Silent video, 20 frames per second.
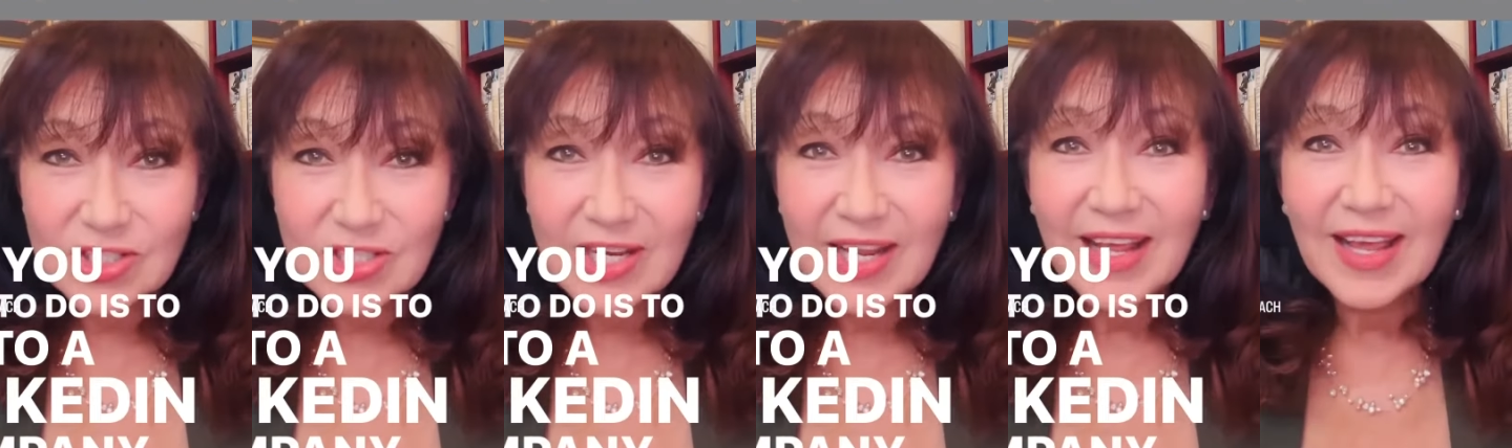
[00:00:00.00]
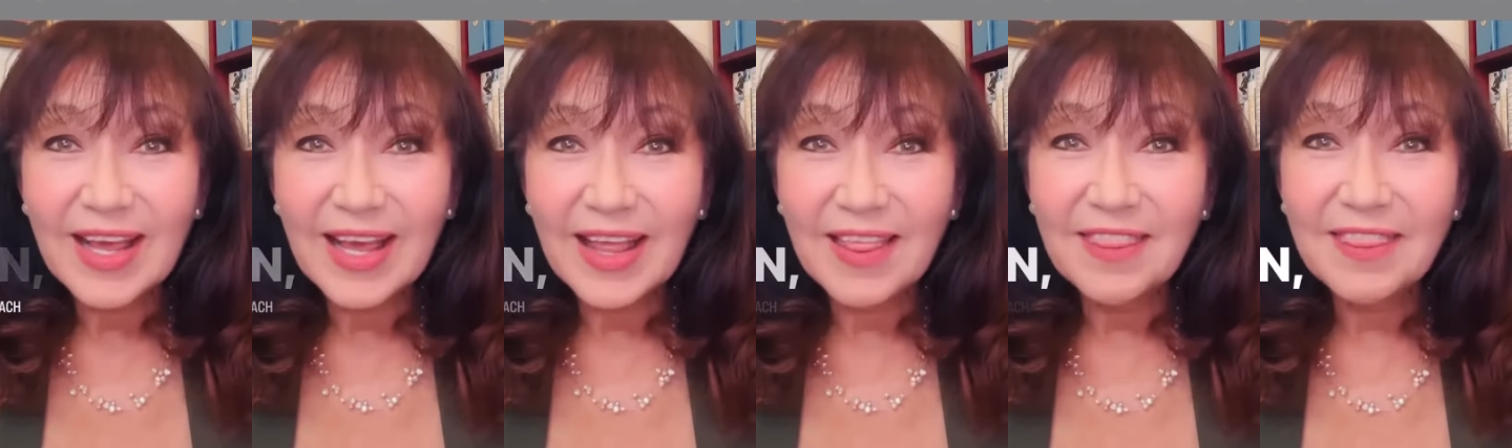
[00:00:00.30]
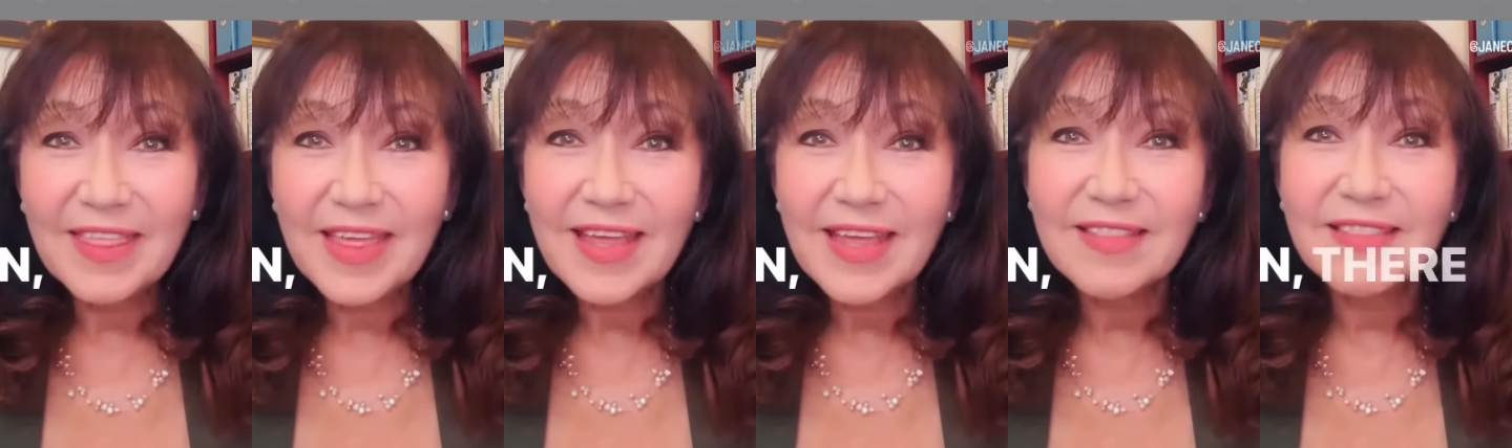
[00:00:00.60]
and
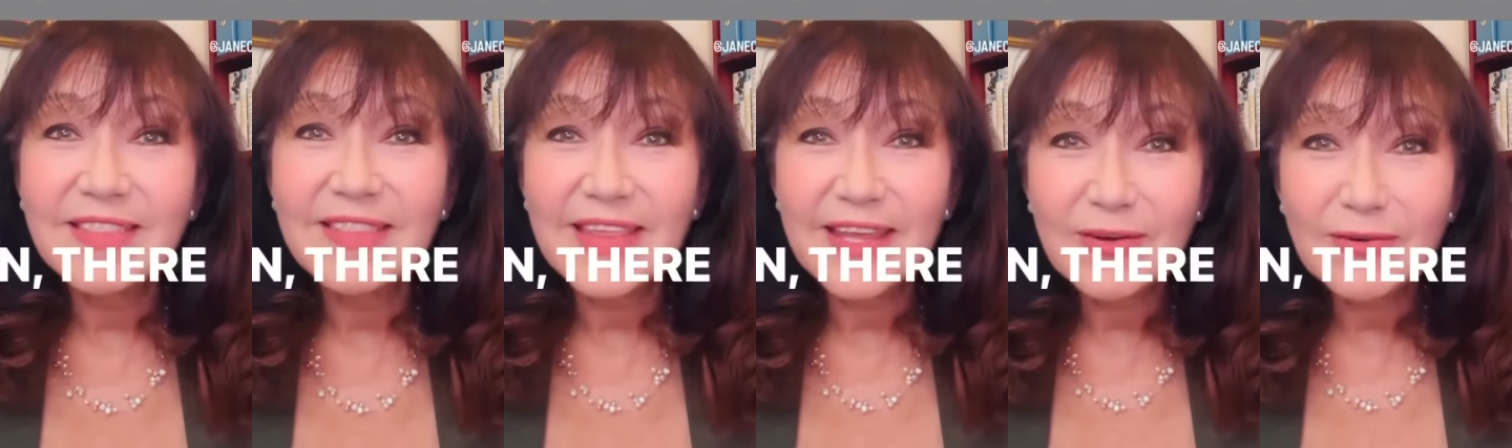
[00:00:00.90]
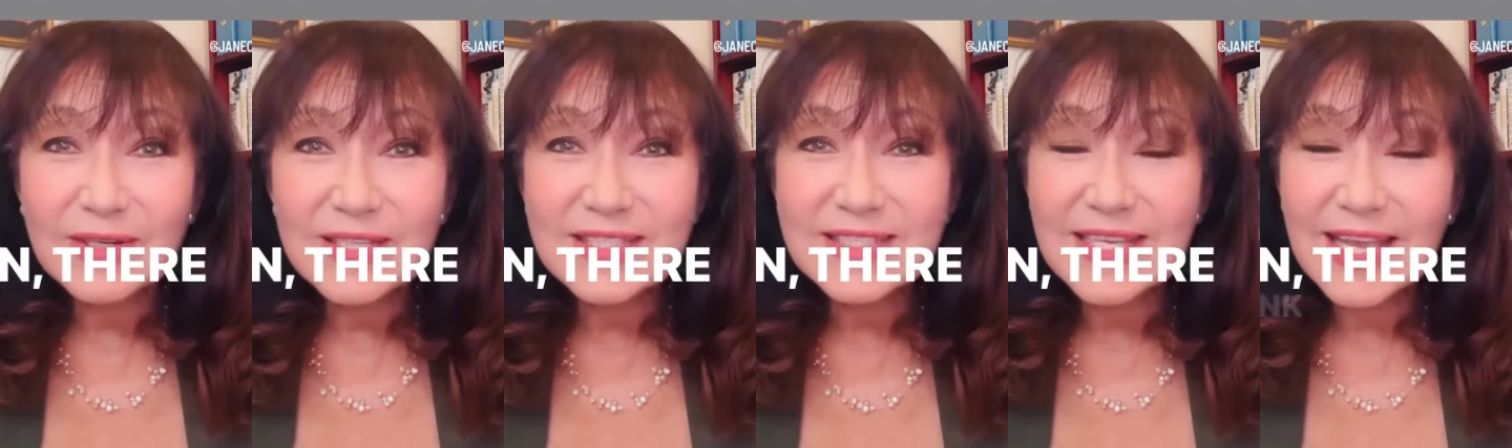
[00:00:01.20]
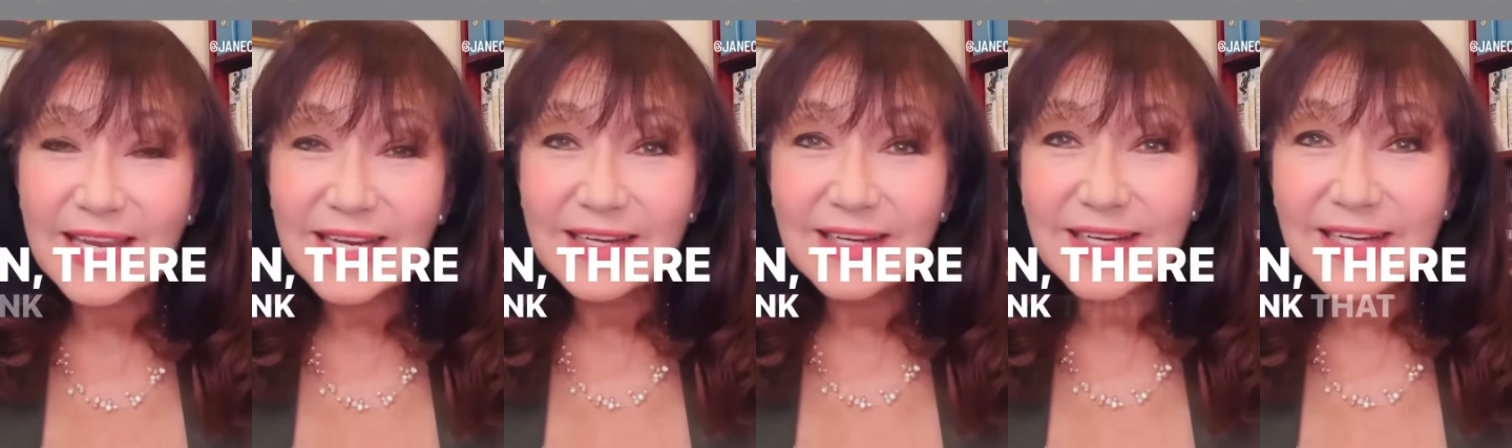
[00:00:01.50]
then there is a
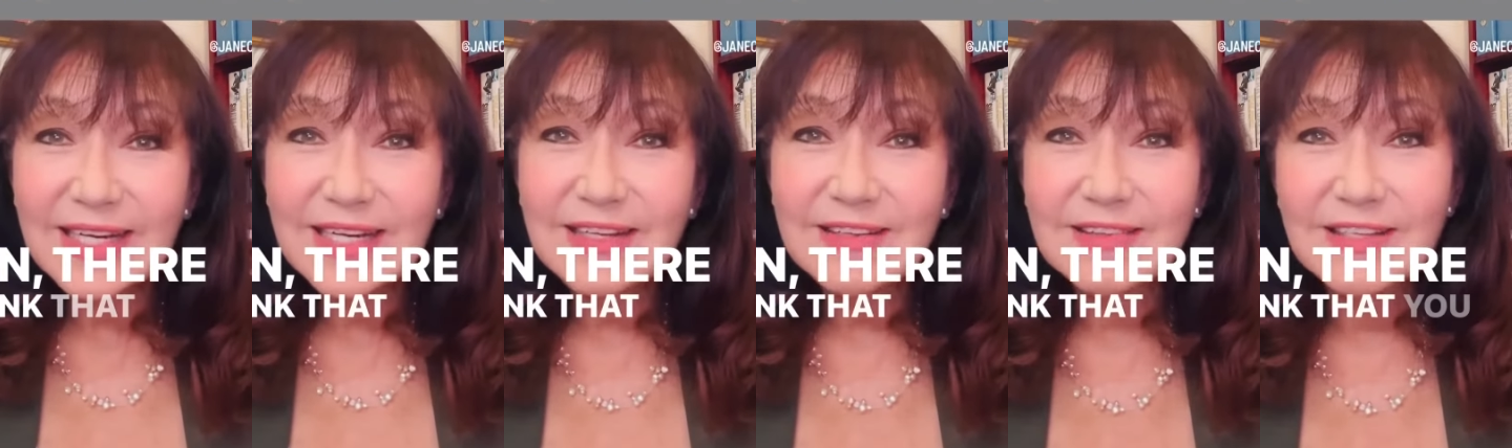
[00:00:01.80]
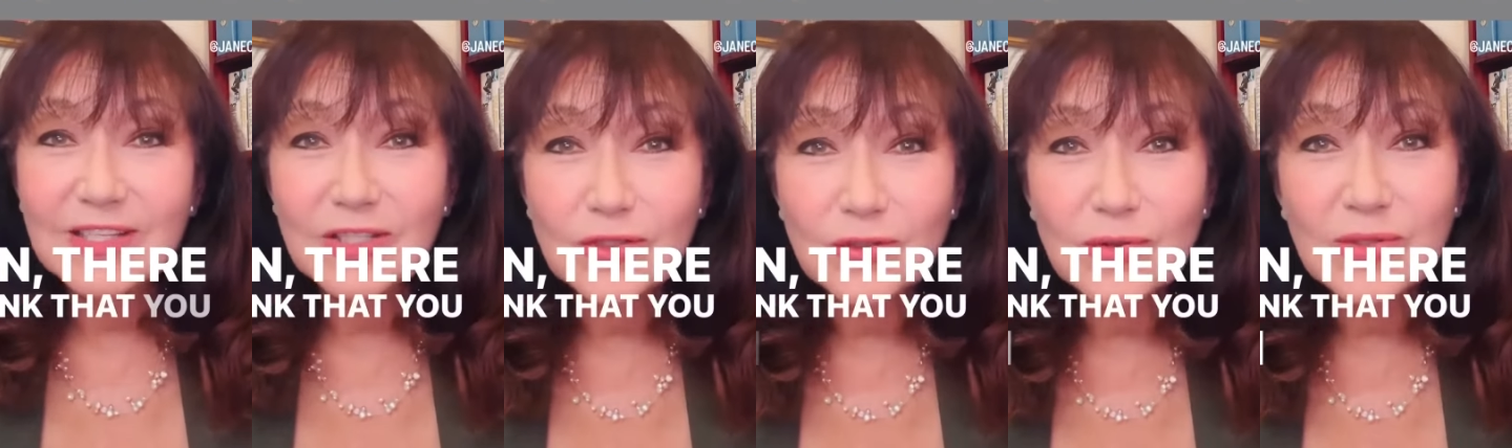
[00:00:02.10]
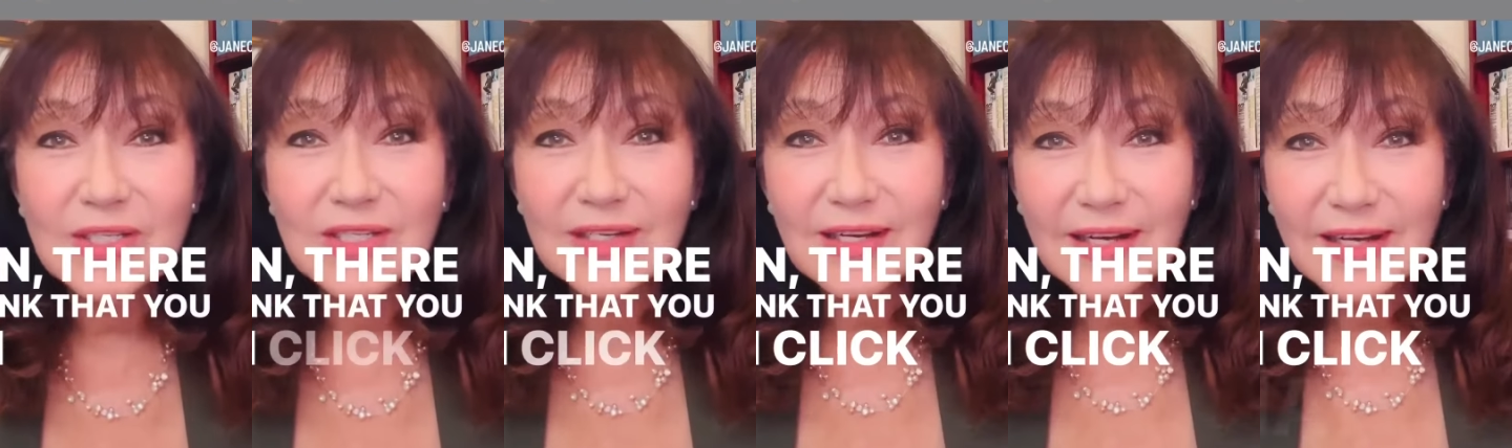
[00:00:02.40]
link that you can
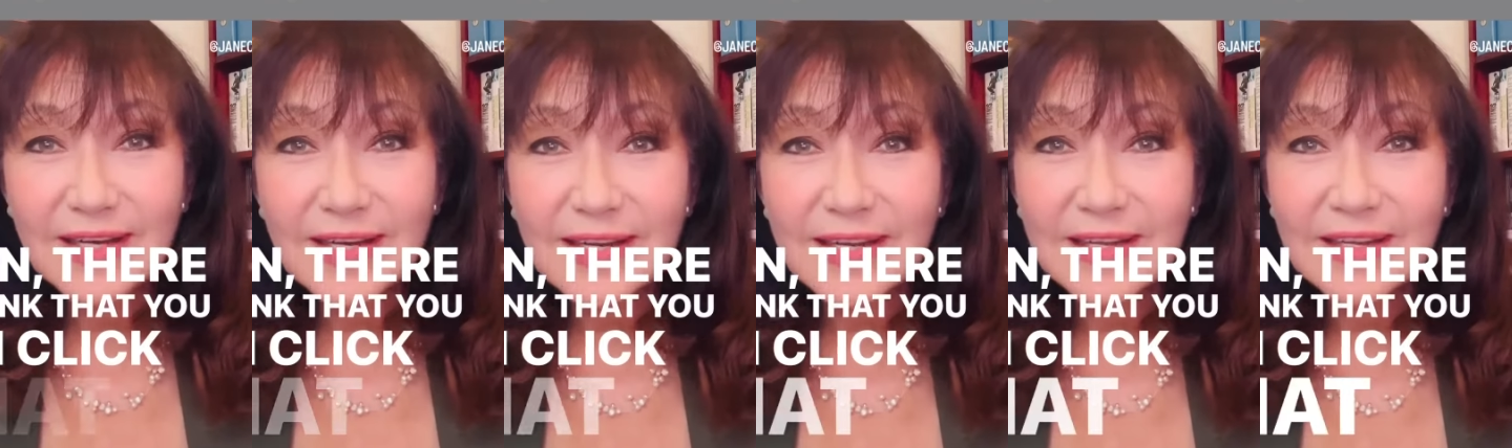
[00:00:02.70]
click